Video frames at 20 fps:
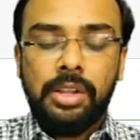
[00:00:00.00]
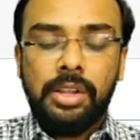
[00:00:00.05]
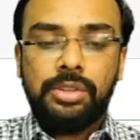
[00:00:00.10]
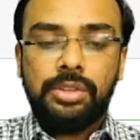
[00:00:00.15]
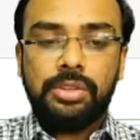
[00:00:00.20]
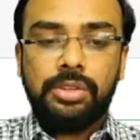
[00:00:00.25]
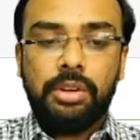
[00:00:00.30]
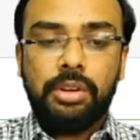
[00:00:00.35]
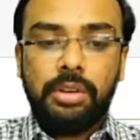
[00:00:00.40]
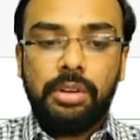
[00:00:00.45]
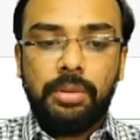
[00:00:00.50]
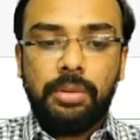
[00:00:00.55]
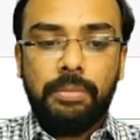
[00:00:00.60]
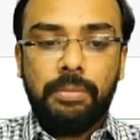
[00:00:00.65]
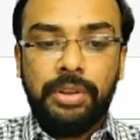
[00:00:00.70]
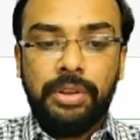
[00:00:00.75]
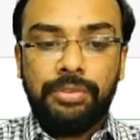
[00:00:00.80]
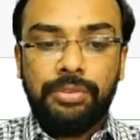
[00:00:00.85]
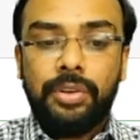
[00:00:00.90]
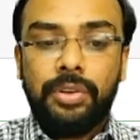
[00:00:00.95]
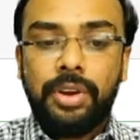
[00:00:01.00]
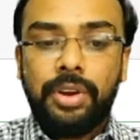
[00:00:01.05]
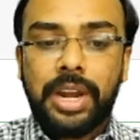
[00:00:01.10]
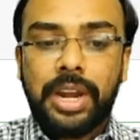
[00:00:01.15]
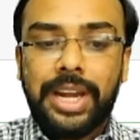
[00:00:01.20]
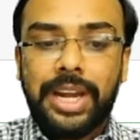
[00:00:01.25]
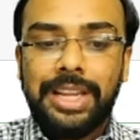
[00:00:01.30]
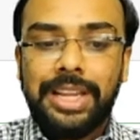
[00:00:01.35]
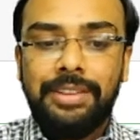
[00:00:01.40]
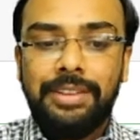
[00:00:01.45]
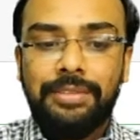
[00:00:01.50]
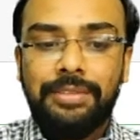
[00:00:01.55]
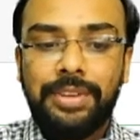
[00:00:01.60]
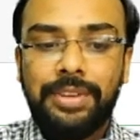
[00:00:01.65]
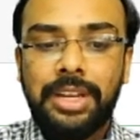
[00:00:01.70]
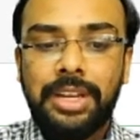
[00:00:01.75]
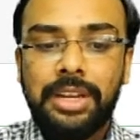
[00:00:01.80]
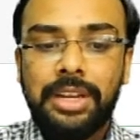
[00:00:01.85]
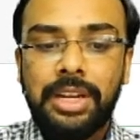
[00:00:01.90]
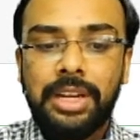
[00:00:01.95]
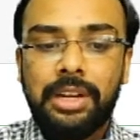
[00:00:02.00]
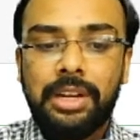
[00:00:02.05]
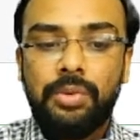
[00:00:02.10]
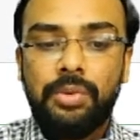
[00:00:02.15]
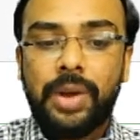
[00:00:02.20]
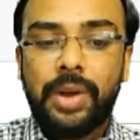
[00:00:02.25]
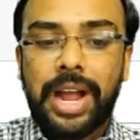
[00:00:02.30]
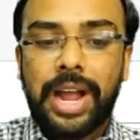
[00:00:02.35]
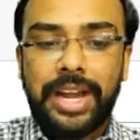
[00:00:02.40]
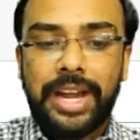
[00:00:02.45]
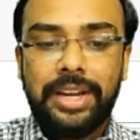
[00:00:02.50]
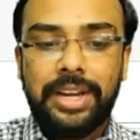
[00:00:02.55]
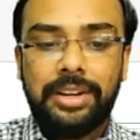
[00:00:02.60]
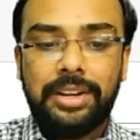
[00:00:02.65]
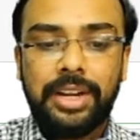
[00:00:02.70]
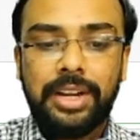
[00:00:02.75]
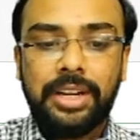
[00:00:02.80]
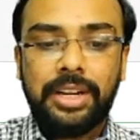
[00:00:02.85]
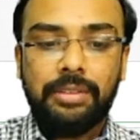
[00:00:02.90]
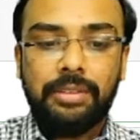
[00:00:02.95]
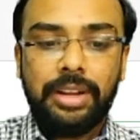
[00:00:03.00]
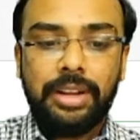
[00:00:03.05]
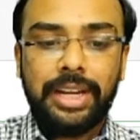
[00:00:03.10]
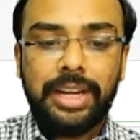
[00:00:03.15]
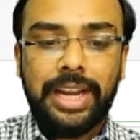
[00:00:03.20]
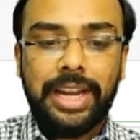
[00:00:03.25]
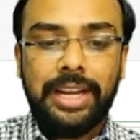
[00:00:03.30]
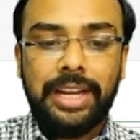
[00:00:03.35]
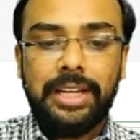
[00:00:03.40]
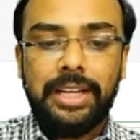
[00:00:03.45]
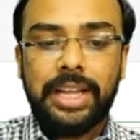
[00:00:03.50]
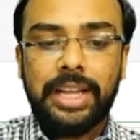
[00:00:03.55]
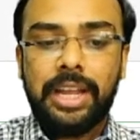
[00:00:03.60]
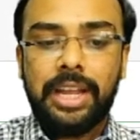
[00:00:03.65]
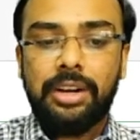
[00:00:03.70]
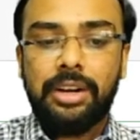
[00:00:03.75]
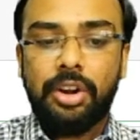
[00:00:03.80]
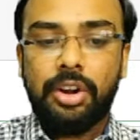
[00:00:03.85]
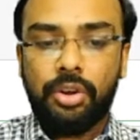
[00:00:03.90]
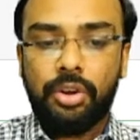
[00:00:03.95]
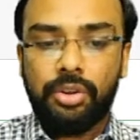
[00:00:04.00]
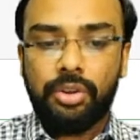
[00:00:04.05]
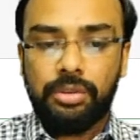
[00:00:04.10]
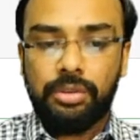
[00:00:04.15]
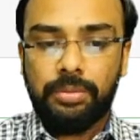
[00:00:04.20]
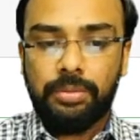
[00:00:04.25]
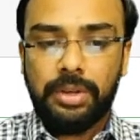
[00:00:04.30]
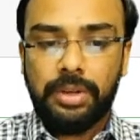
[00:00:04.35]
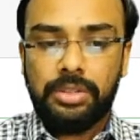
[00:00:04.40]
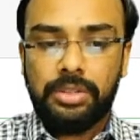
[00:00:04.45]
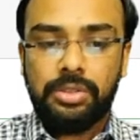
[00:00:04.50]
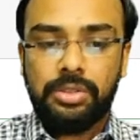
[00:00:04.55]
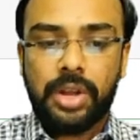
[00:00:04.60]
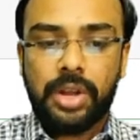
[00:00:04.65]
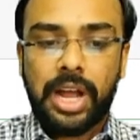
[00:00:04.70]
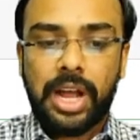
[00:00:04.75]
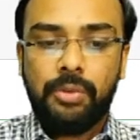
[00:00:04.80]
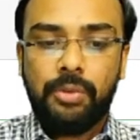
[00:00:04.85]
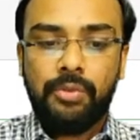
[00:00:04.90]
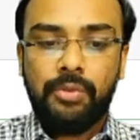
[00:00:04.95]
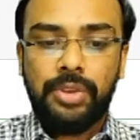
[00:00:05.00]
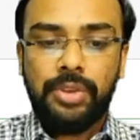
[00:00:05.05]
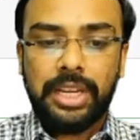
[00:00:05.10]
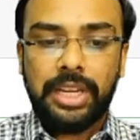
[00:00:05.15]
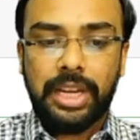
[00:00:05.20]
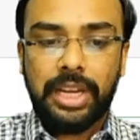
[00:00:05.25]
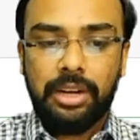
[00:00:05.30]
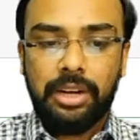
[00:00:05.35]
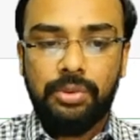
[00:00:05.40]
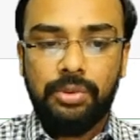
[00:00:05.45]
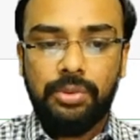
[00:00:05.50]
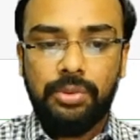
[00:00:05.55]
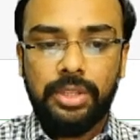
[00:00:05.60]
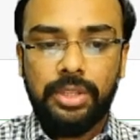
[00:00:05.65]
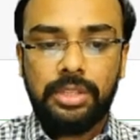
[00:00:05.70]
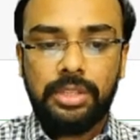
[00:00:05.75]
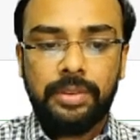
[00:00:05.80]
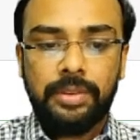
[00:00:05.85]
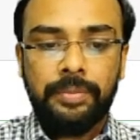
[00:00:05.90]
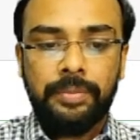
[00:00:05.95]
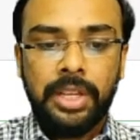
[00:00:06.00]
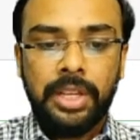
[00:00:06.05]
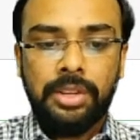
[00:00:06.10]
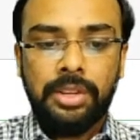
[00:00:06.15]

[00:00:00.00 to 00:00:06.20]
So before writing we need to iterate our entire document. So how we can do this?